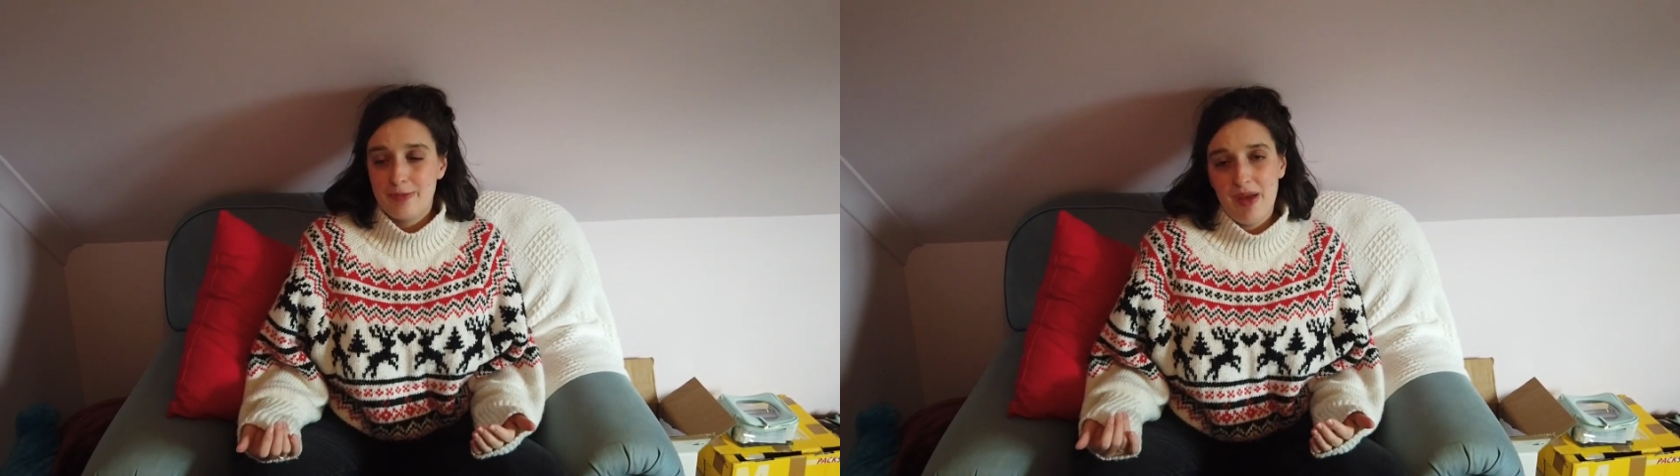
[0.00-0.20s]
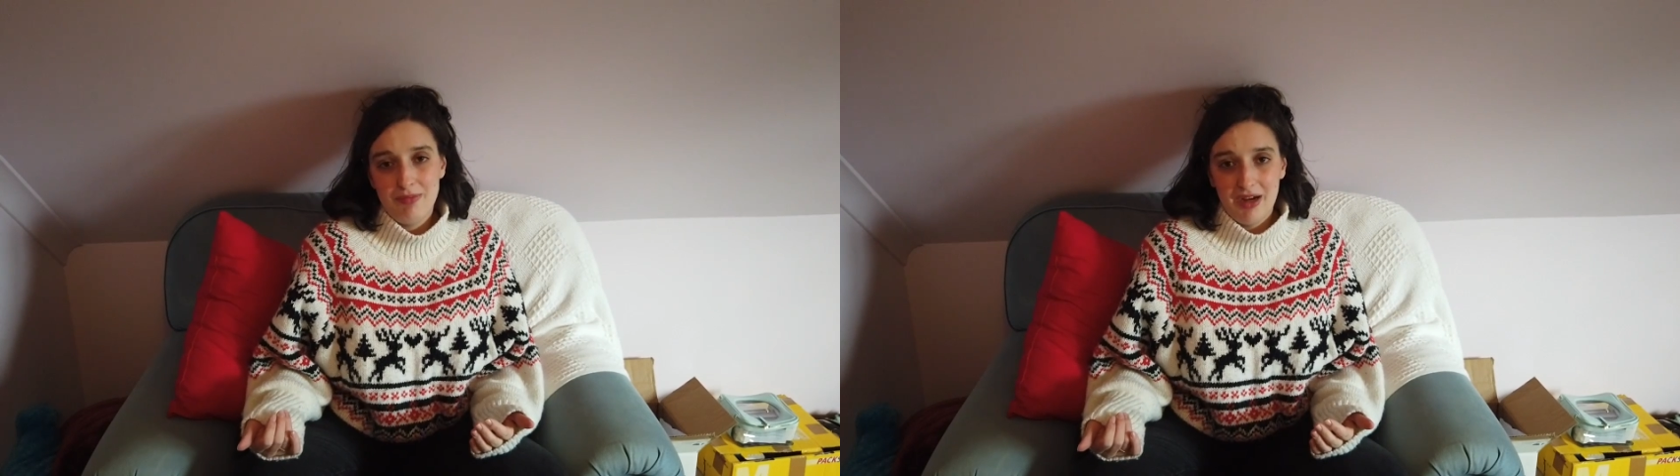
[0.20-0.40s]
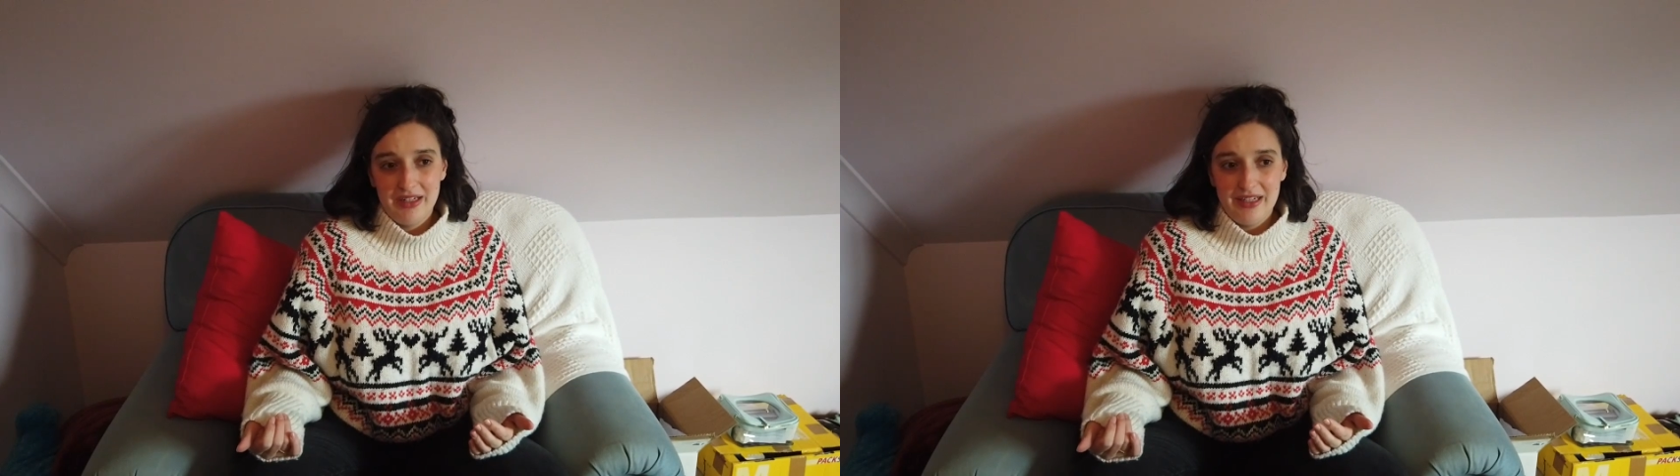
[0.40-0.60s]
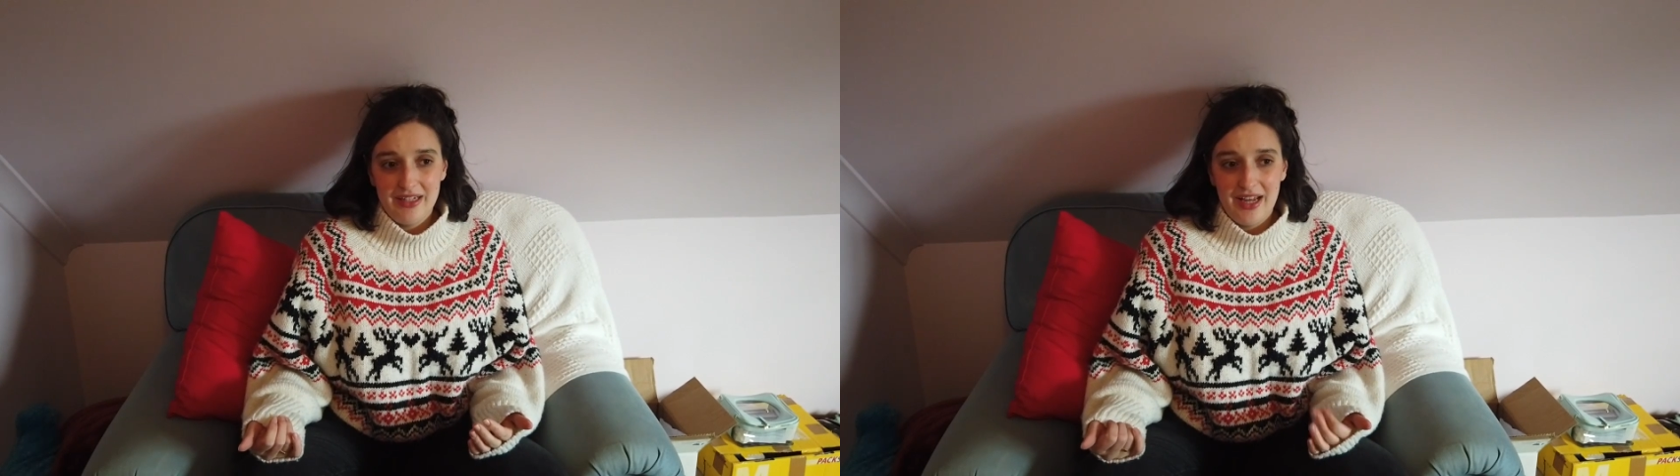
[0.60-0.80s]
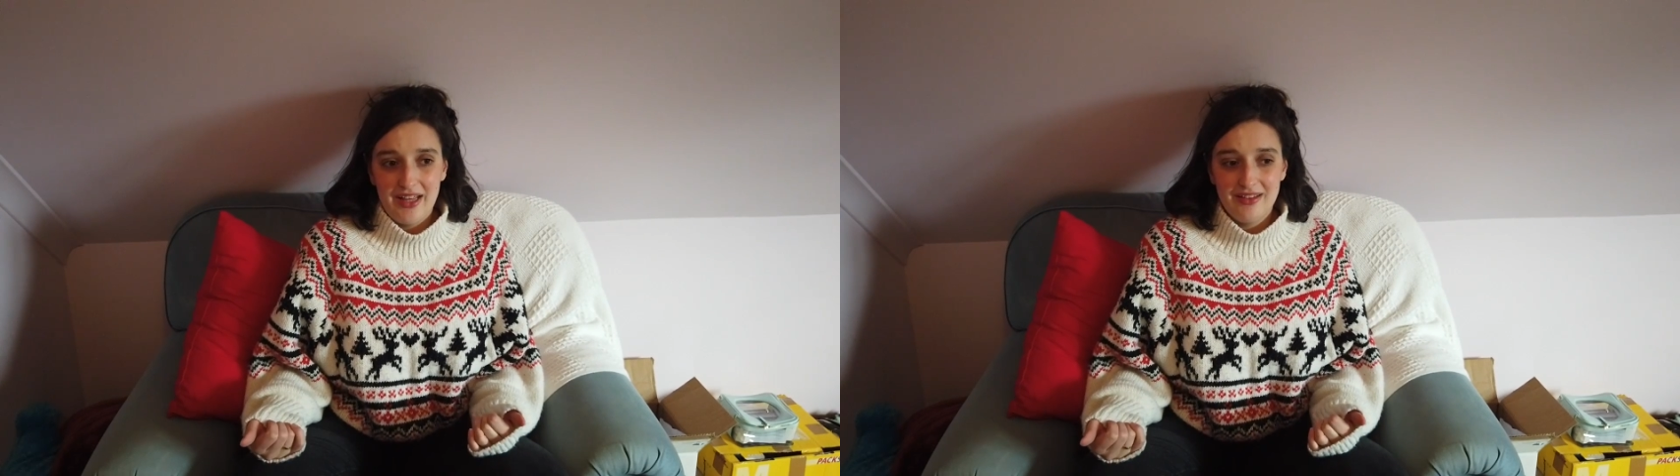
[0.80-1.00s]
spend
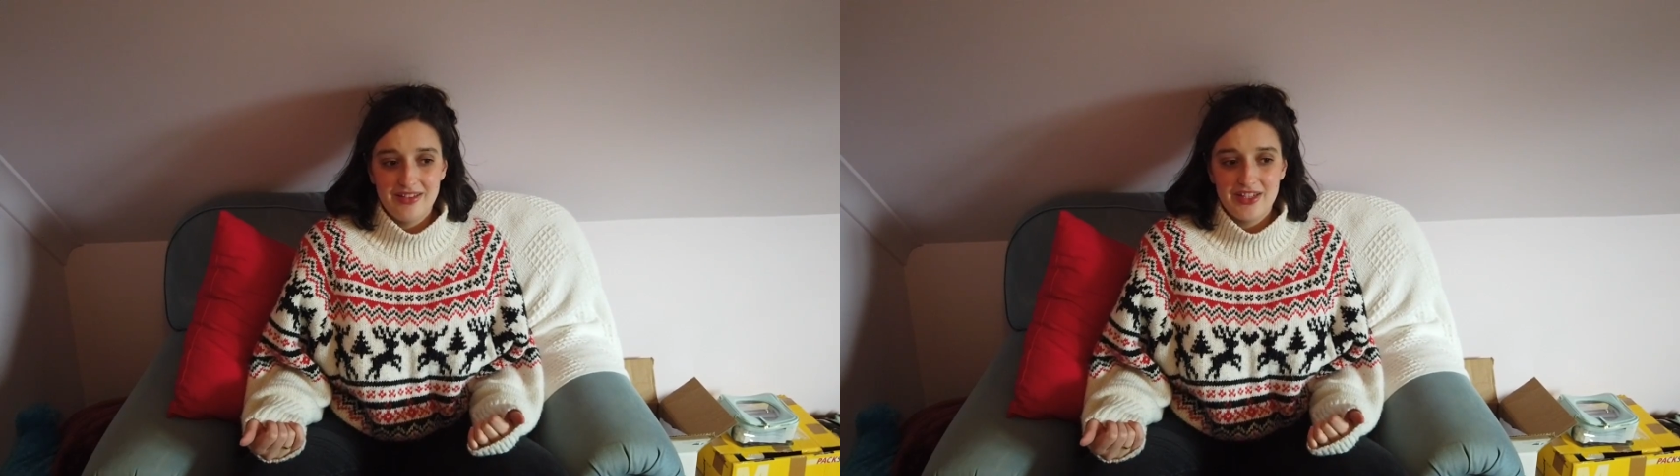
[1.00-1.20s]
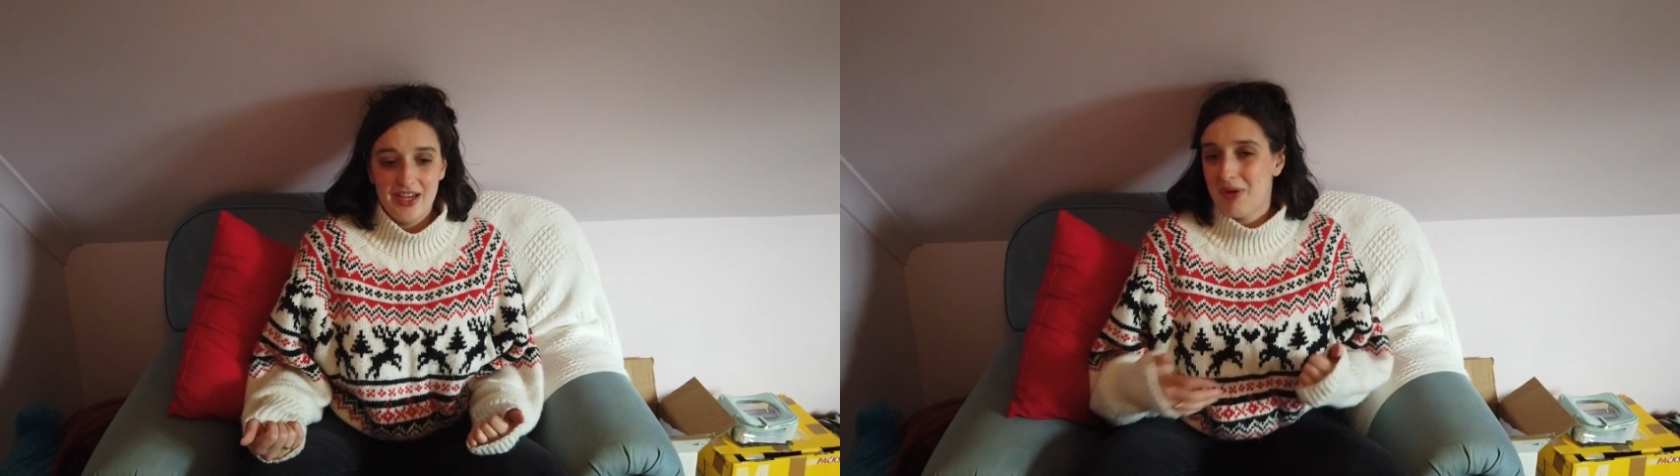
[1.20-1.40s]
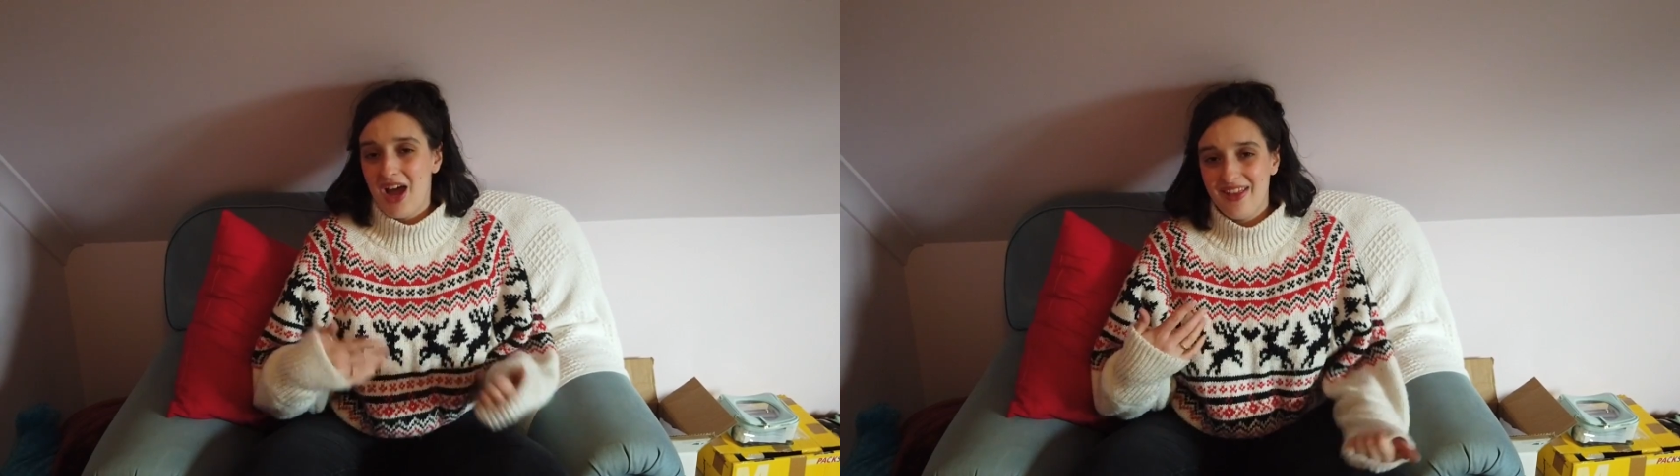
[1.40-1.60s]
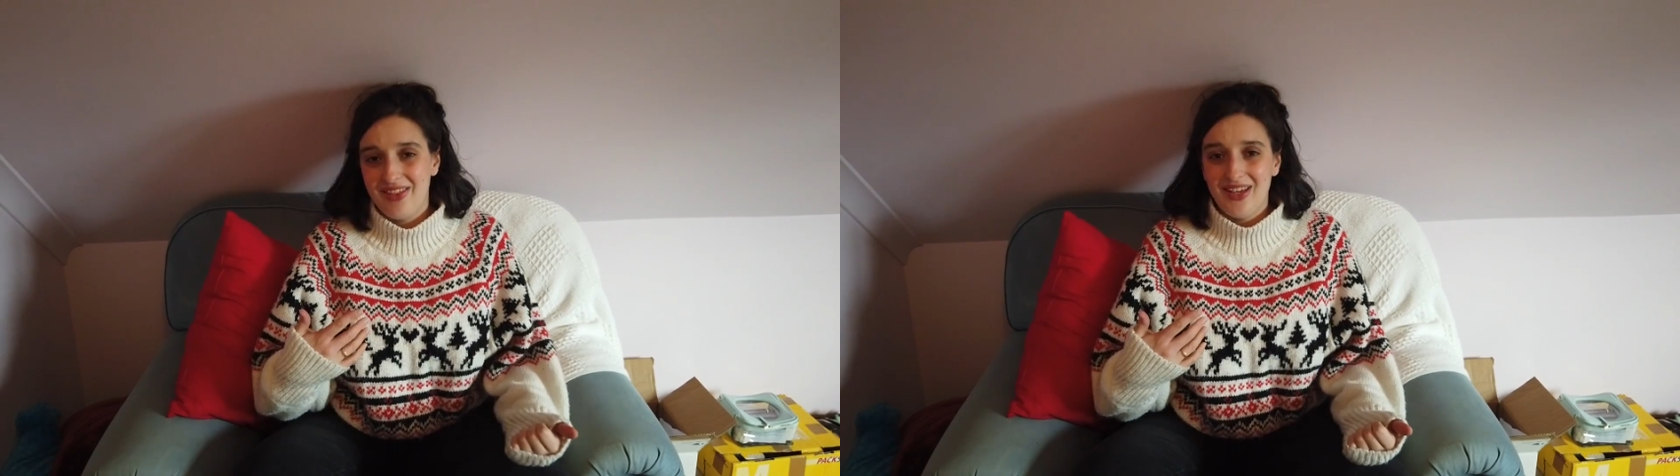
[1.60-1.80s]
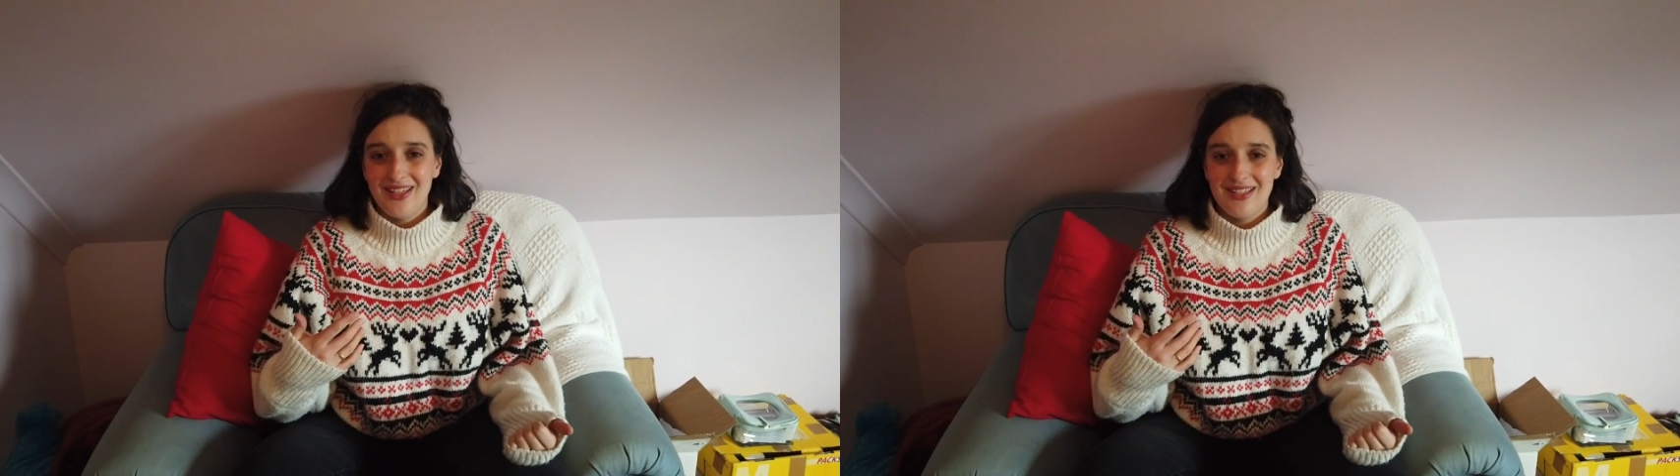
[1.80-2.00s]
money and buy
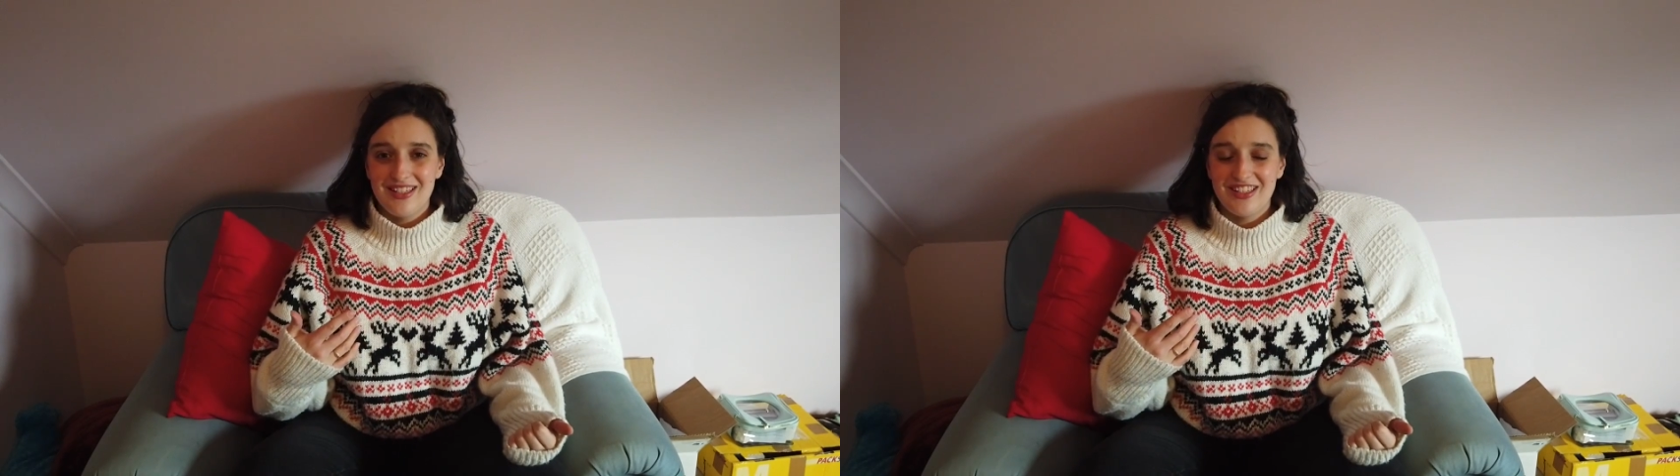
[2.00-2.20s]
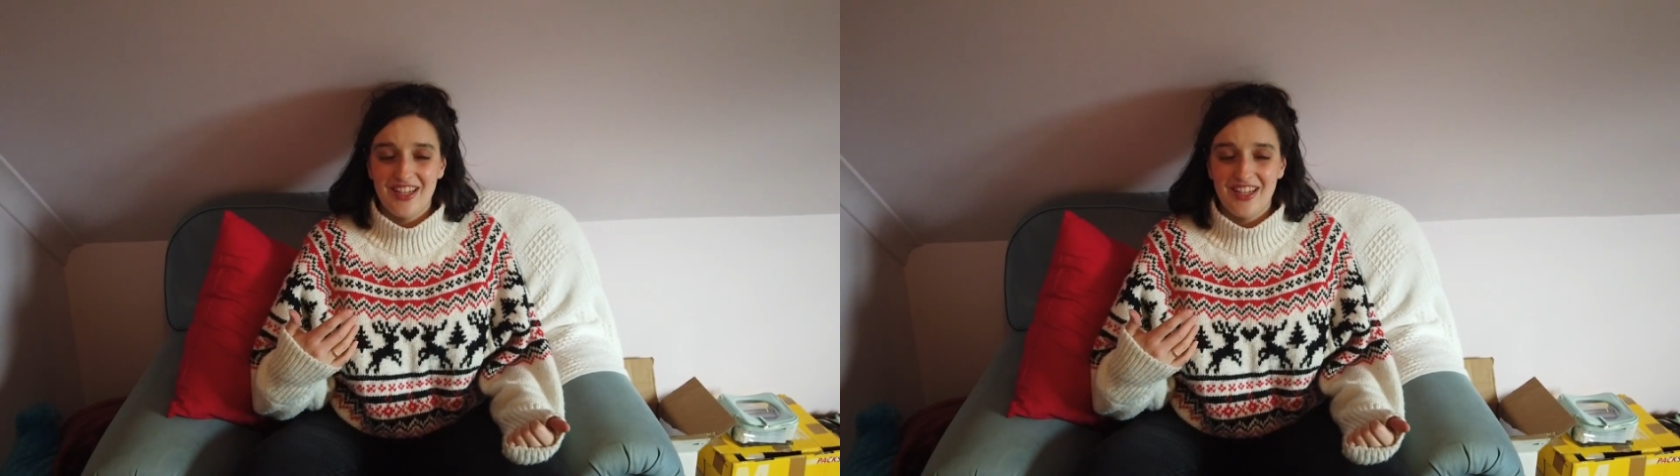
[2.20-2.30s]
things.